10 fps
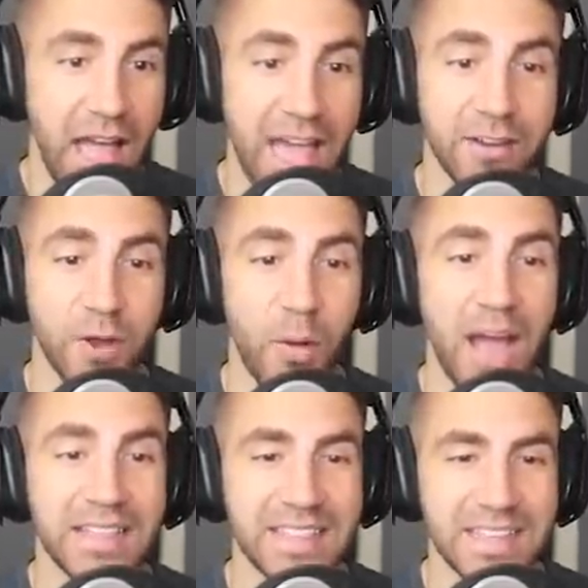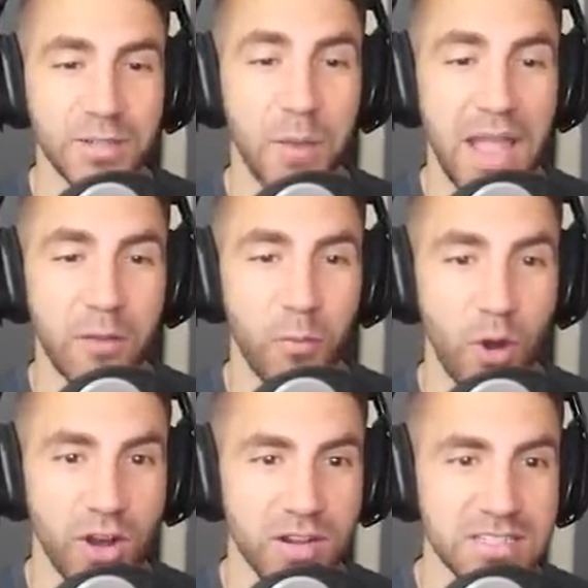I don't know. I think the way it
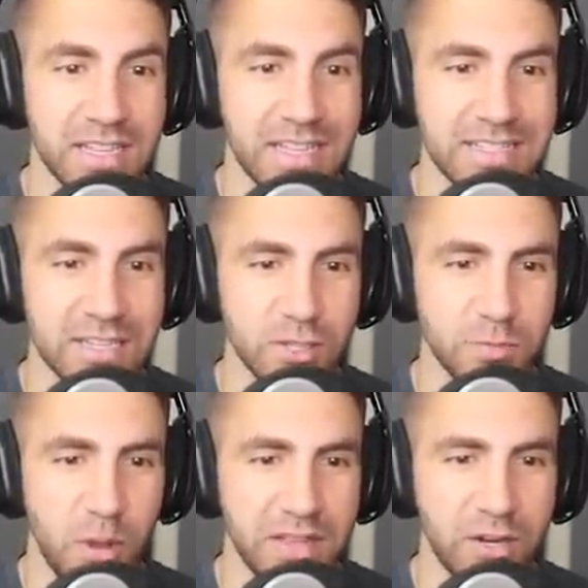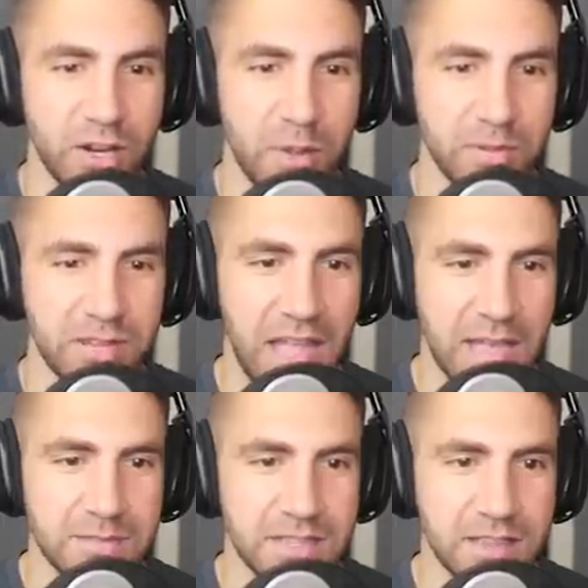works is they'll spawn there a couple
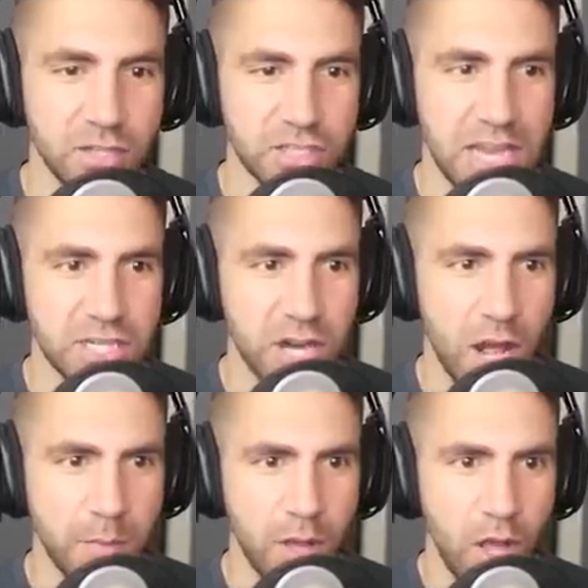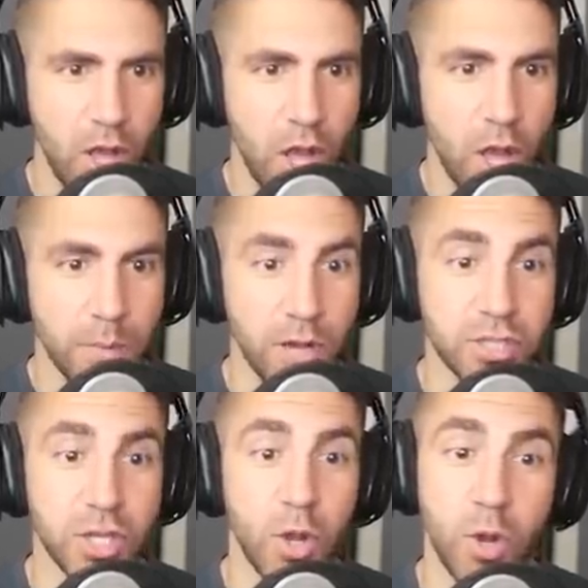times and then they'll change it up. But
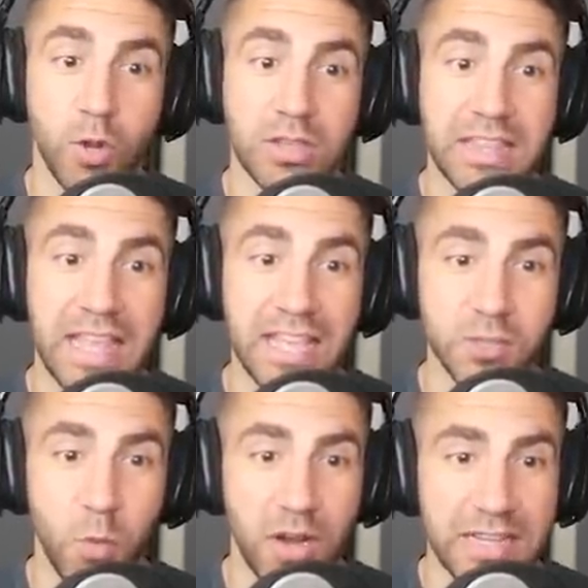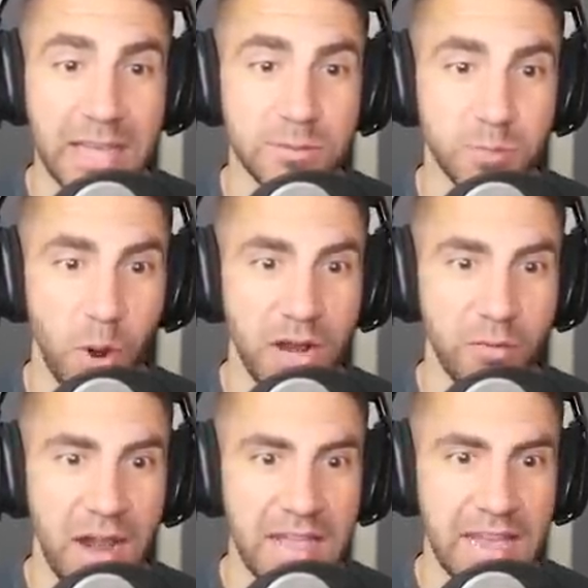But dude, this one keeps spawning
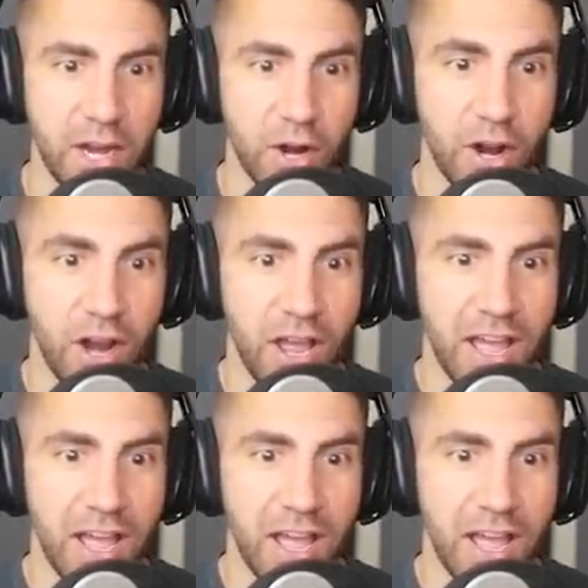right here.